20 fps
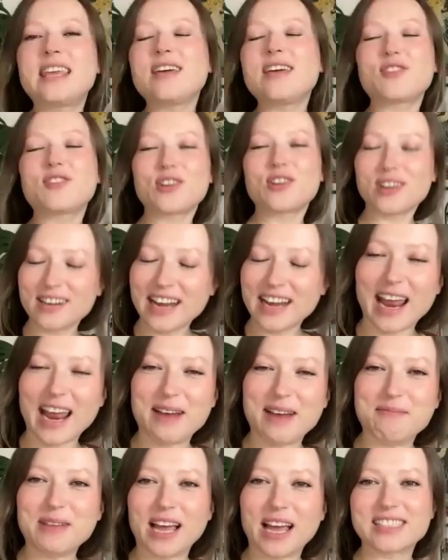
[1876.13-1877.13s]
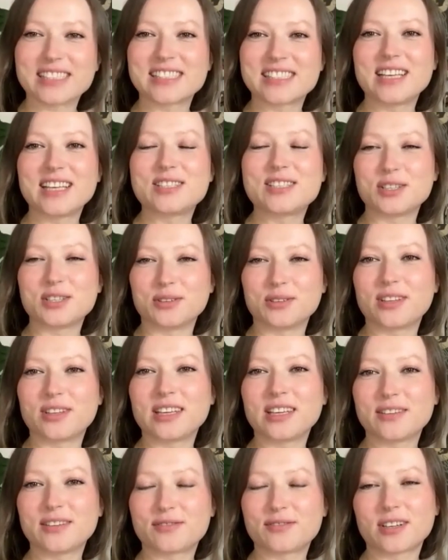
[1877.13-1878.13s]
give her a name. Yes, they do.
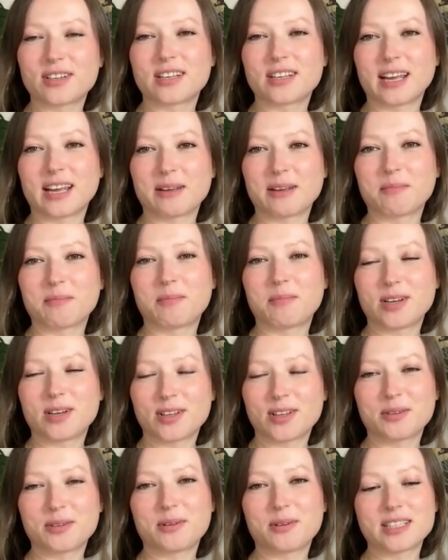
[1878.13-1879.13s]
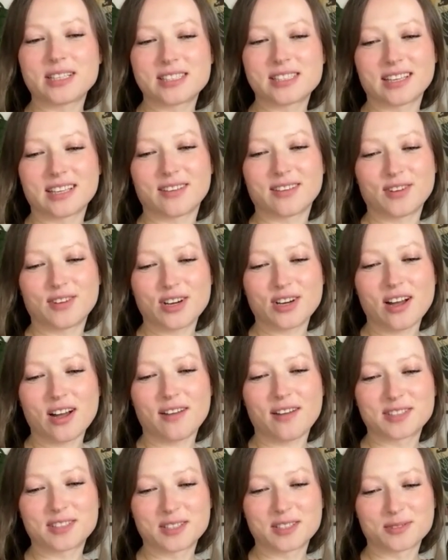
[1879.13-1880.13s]
They give her a name. But otherwise, yeah, very
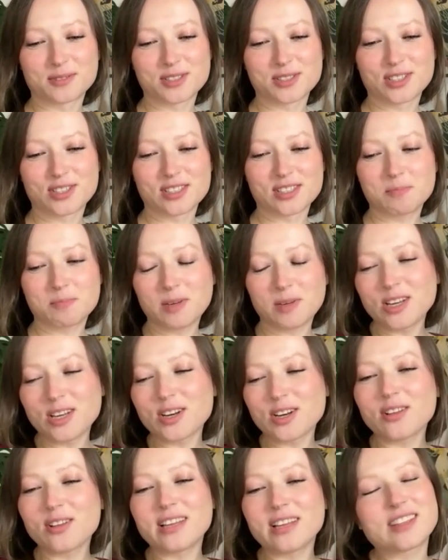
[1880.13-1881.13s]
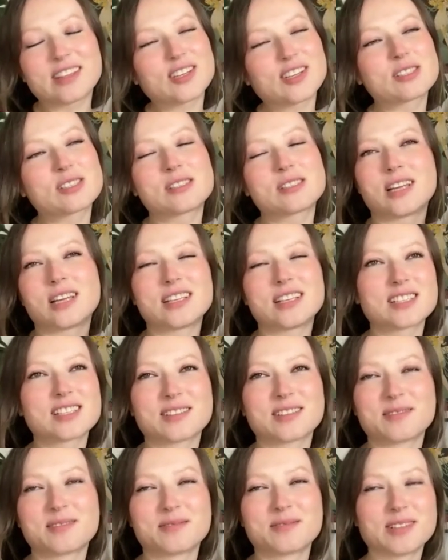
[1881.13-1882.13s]
often it was just, but you know, like there's tons
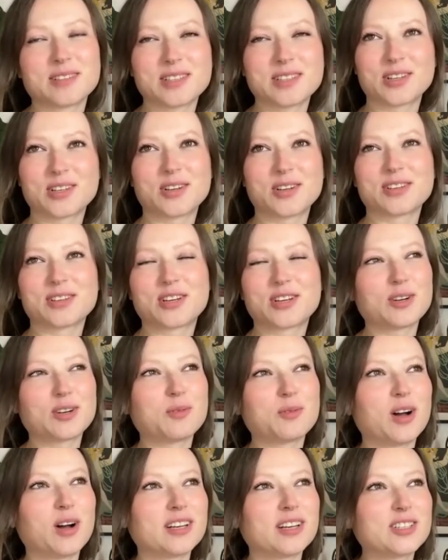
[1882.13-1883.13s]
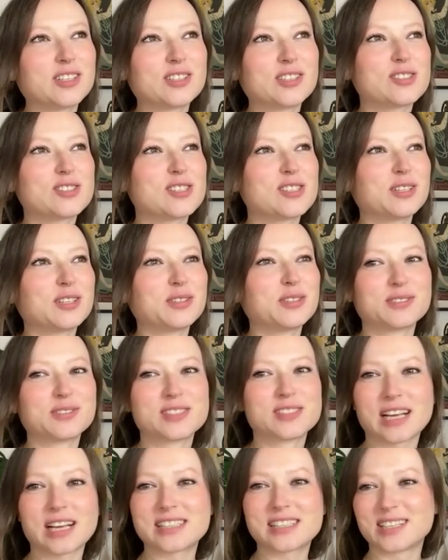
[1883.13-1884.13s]
of, you know, girl one, girl two,
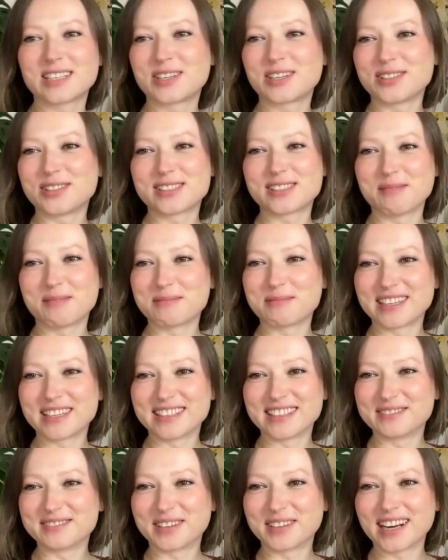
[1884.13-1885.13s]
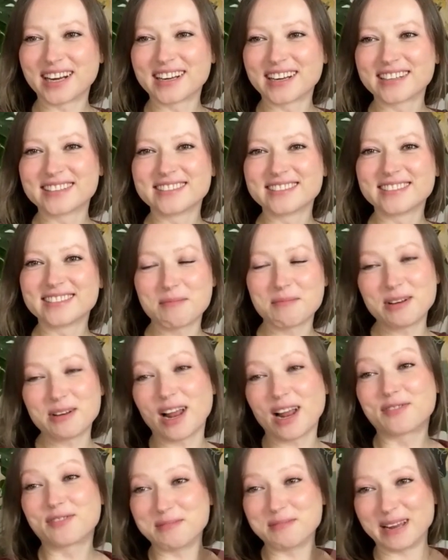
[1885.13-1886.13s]
sexy girl something, right? I mean, yeah,
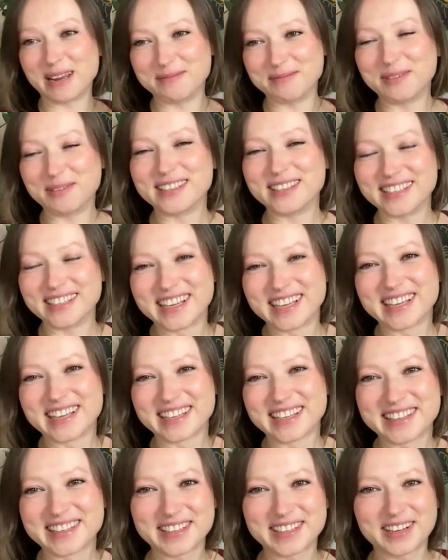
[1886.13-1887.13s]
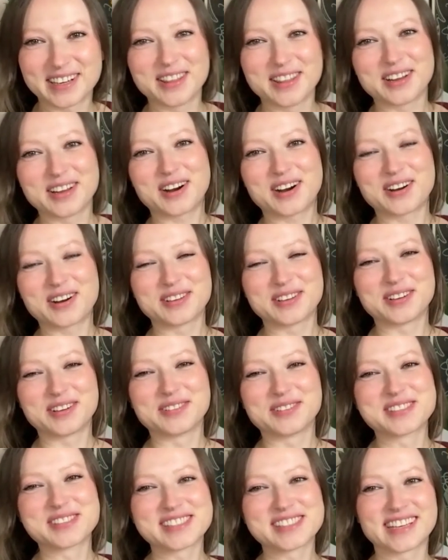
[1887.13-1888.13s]
not for me, but there there are oh.
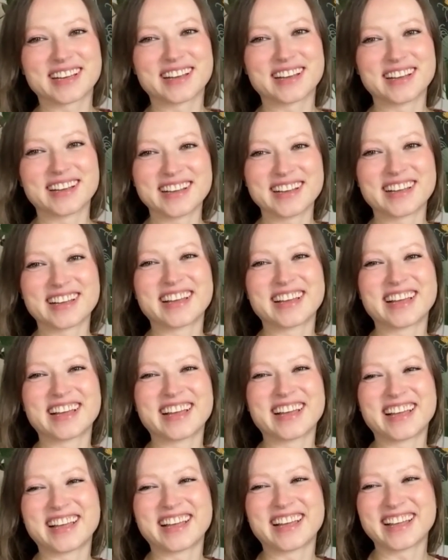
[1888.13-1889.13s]
those. Yeah. Yeah.